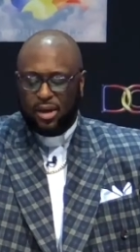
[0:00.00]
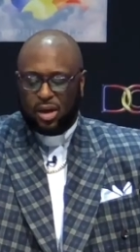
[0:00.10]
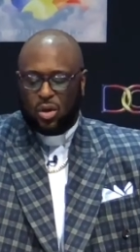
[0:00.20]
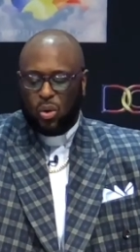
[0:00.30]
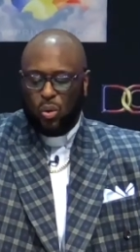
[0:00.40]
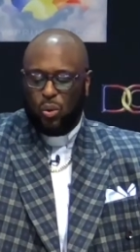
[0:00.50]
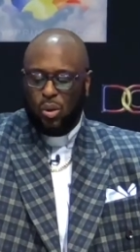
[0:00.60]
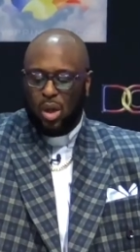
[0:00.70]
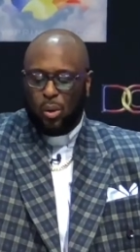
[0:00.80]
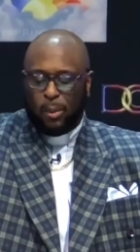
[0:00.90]
they're
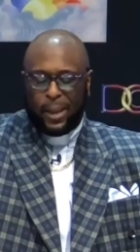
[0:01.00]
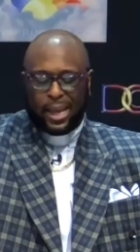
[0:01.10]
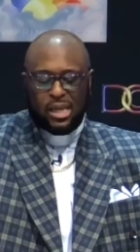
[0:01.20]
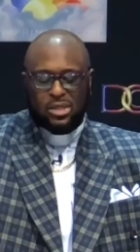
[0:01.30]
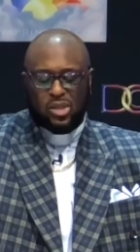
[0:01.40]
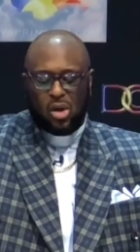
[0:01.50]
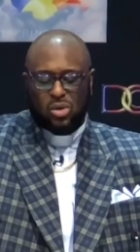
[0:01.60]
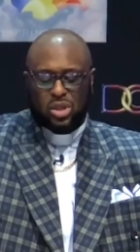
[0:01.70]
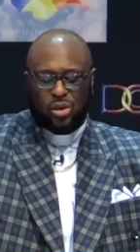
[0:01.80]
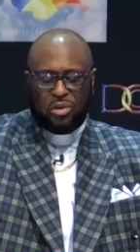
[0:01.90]
cool. We're picking
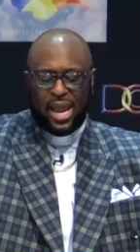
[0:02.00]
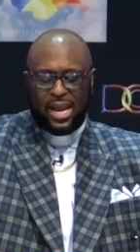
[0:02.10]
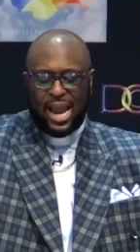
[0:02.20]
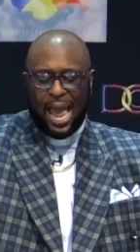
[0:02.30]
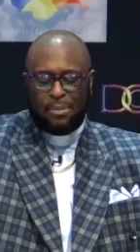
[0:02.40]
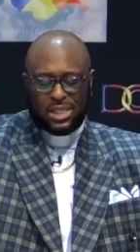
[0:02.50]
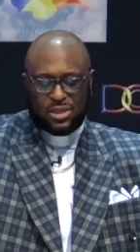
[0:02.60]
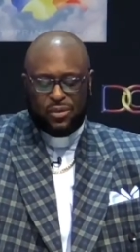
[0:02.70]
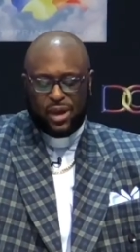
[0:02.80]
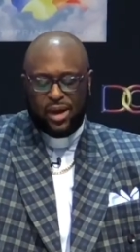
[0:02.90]
songs to create an
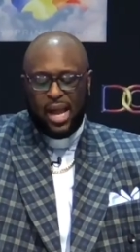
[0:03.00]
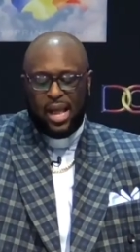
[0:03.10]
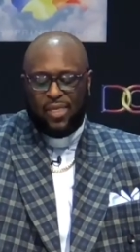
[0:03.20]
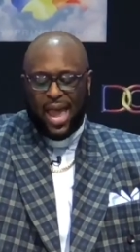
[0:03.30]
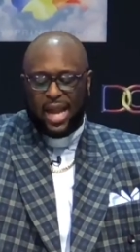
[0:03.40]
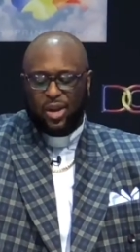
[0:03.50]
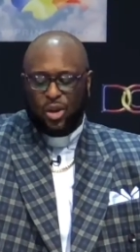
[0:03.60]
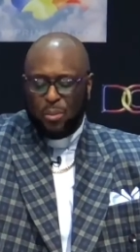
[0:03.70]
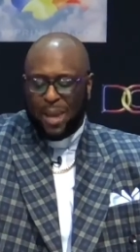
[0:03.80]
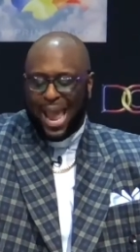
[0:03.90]
atmosphere
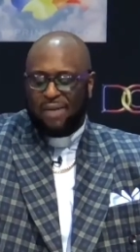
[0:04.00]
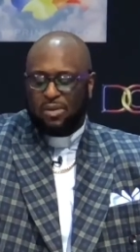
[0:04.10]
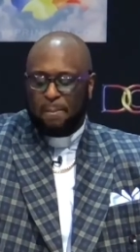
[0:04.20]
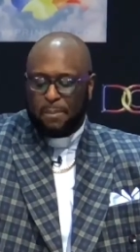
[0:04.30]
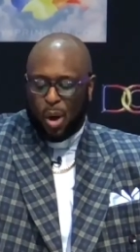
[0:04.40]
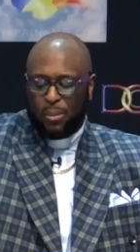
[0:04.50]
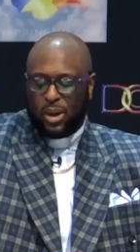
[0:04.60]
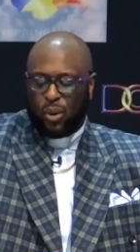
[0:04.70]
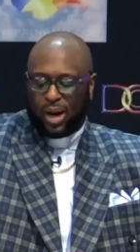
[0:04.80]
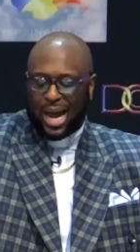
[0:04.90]
that you may have a
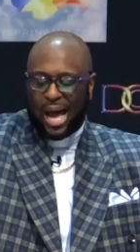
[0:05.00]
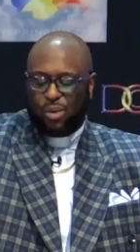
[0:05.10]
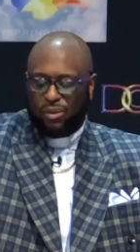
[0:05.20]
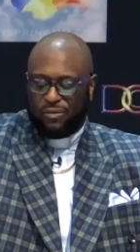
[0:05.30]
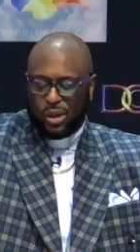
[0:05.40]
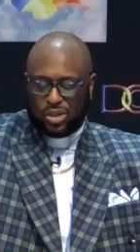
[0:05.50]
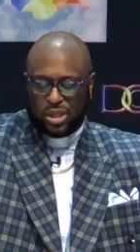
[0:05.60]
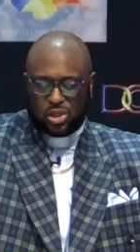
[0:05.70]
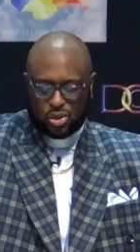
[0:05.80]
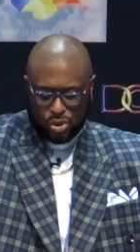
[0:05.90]
moment where God reveals
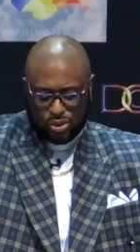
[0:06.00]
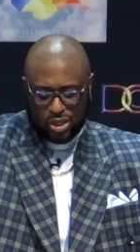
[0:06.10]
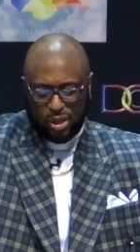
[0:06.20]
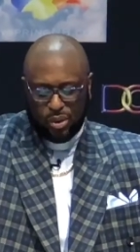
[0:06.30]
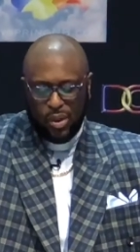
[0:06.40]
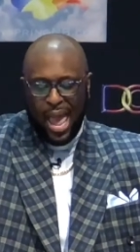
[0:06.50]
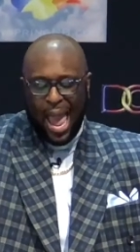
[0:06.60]
his truth to you.